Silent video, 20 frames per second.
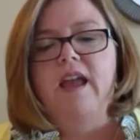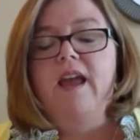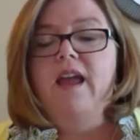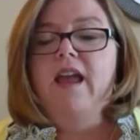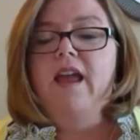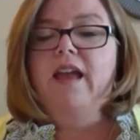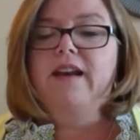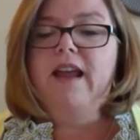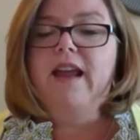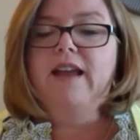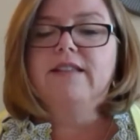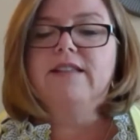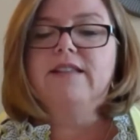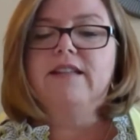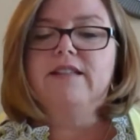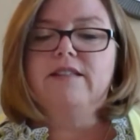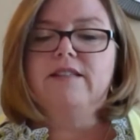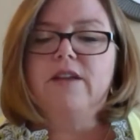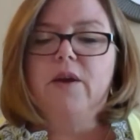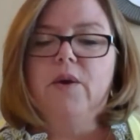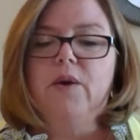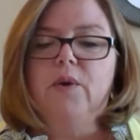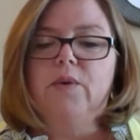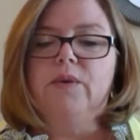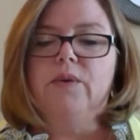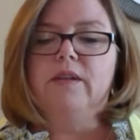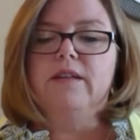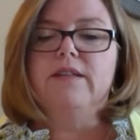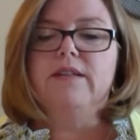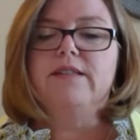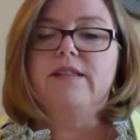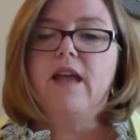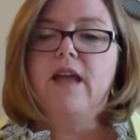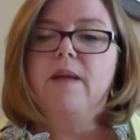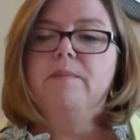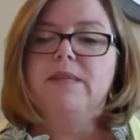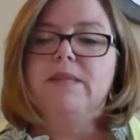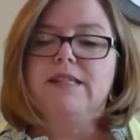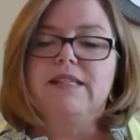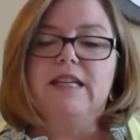And as he sowed, some
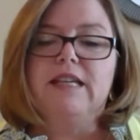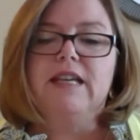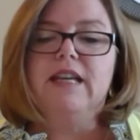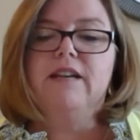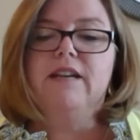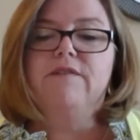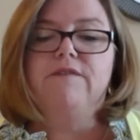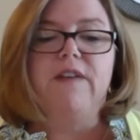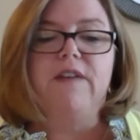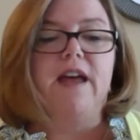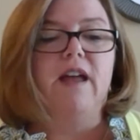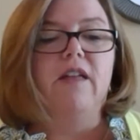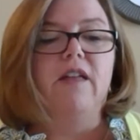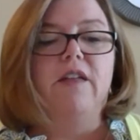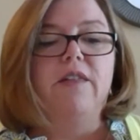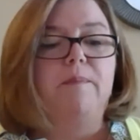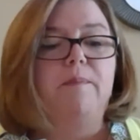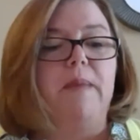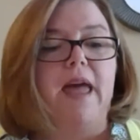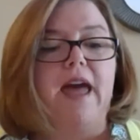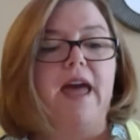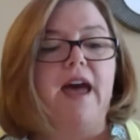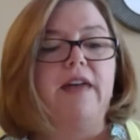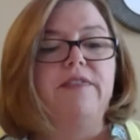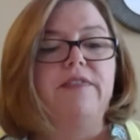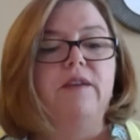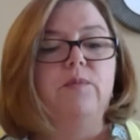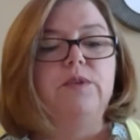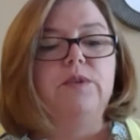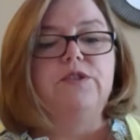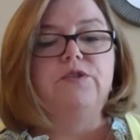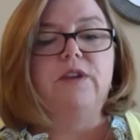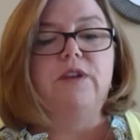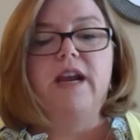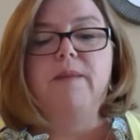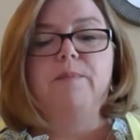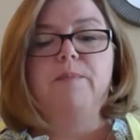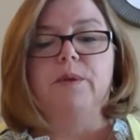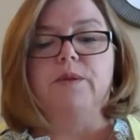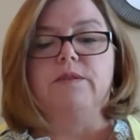seed fell on the path and was
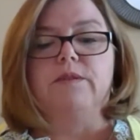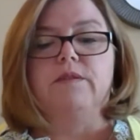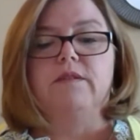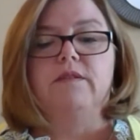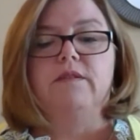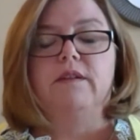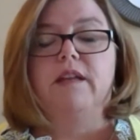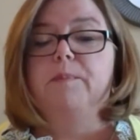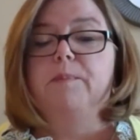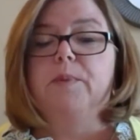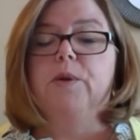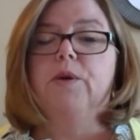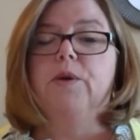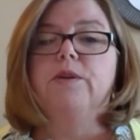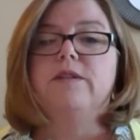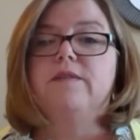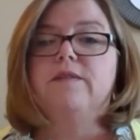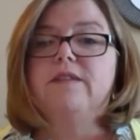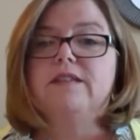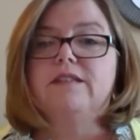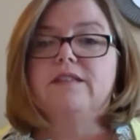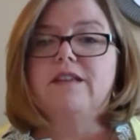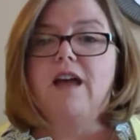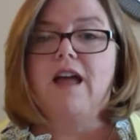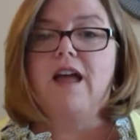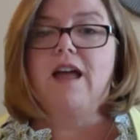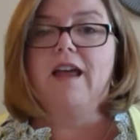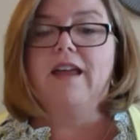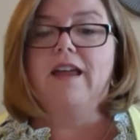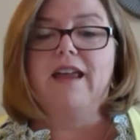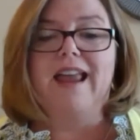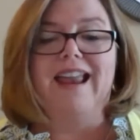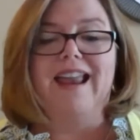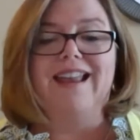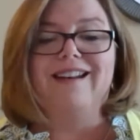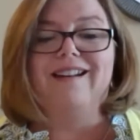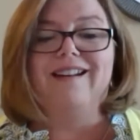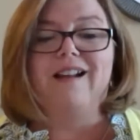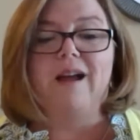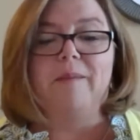trampled, and the birds of the sky ate it
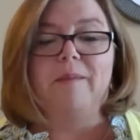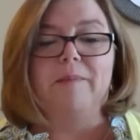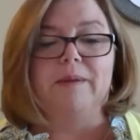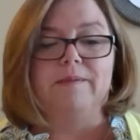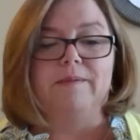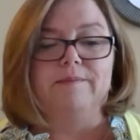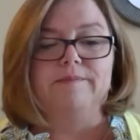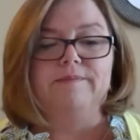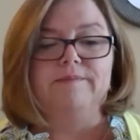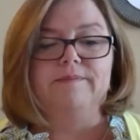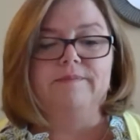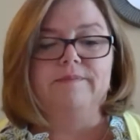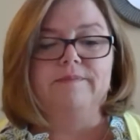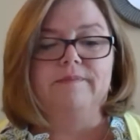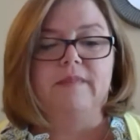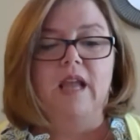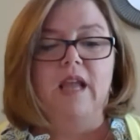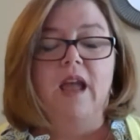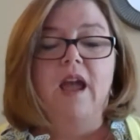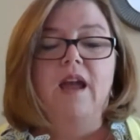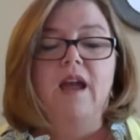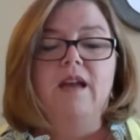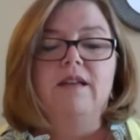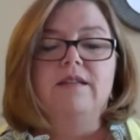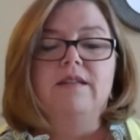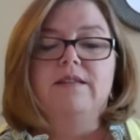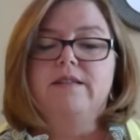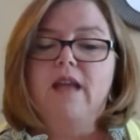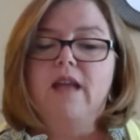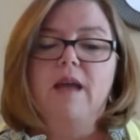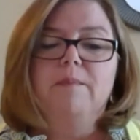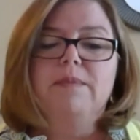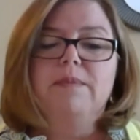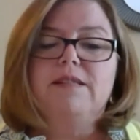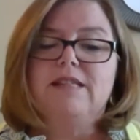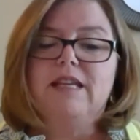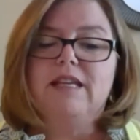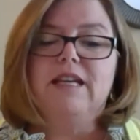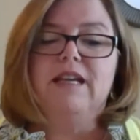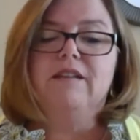up. Some
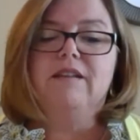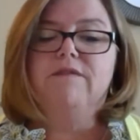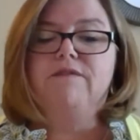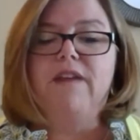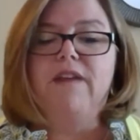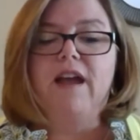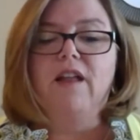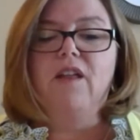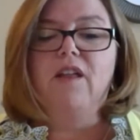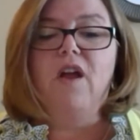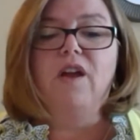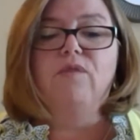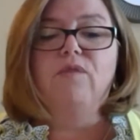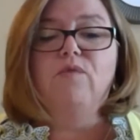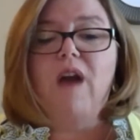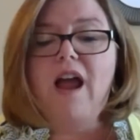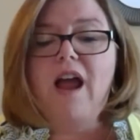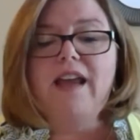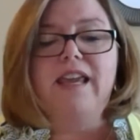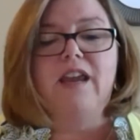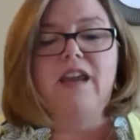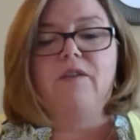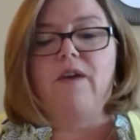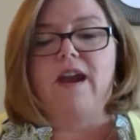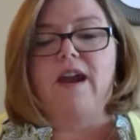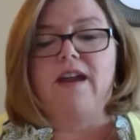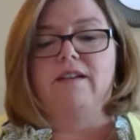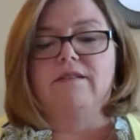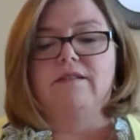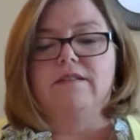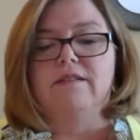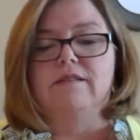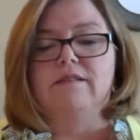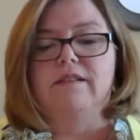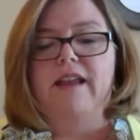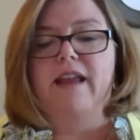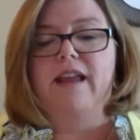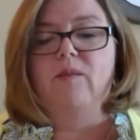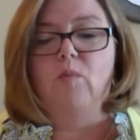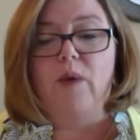seed fell on rocky ground, and
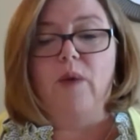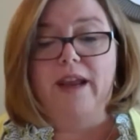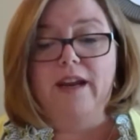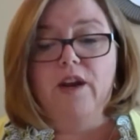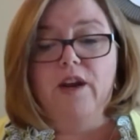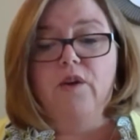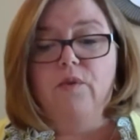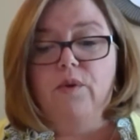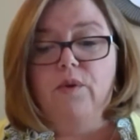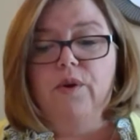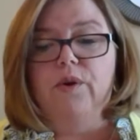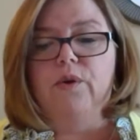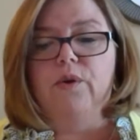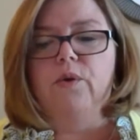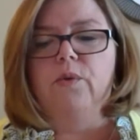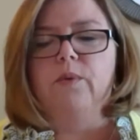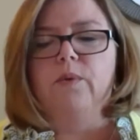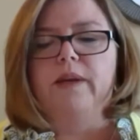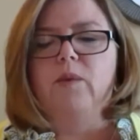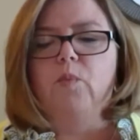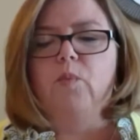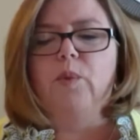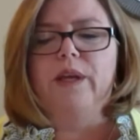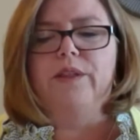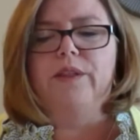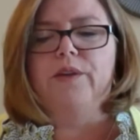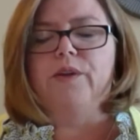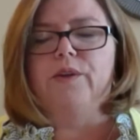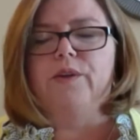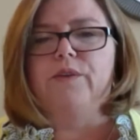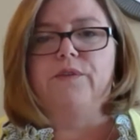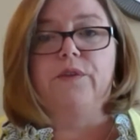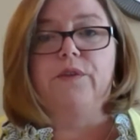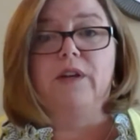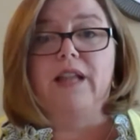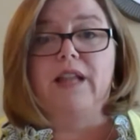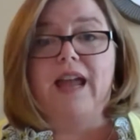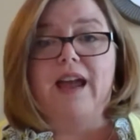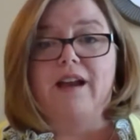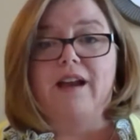when it grew, it withered for
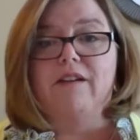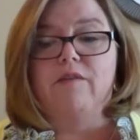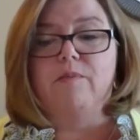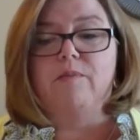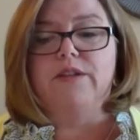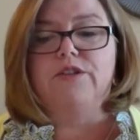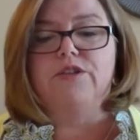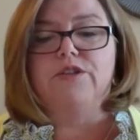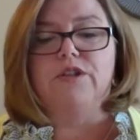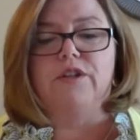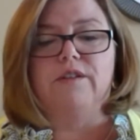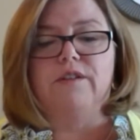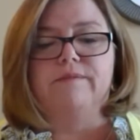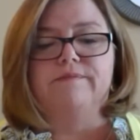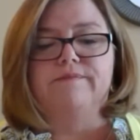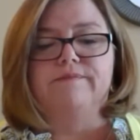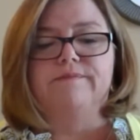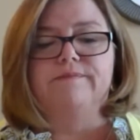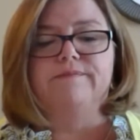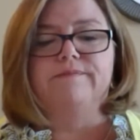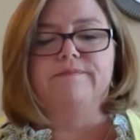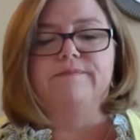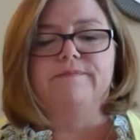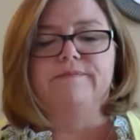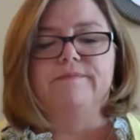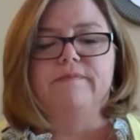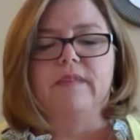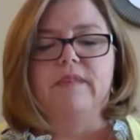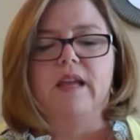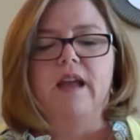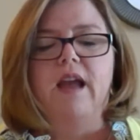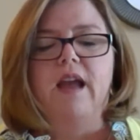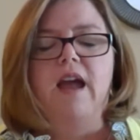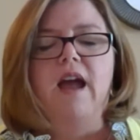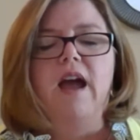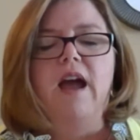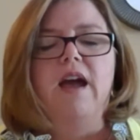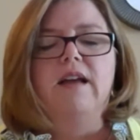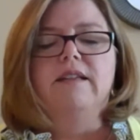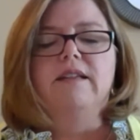lack of moisture.
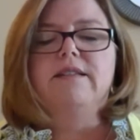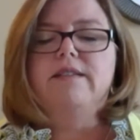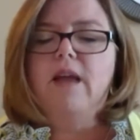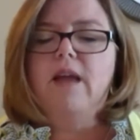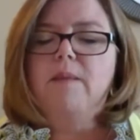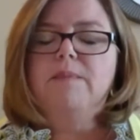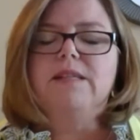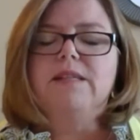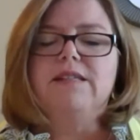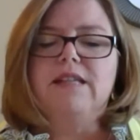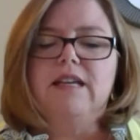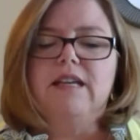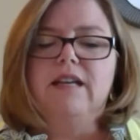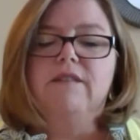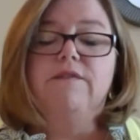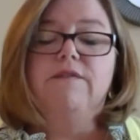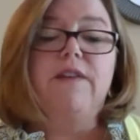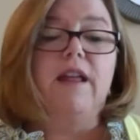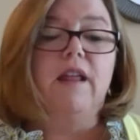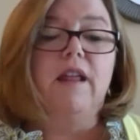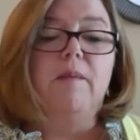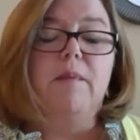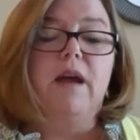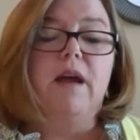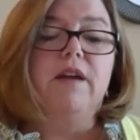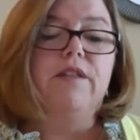Some seed fell among